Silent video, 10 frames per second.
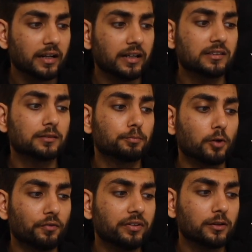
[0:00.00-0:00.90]
Its
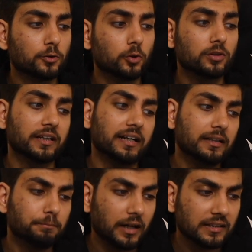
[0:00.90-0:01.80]
profit growth
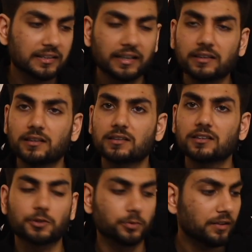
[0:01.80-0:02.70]
in past 10 years
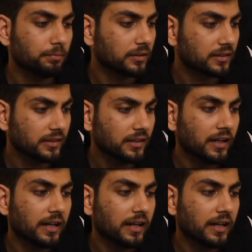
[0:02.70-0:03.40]
is 12%,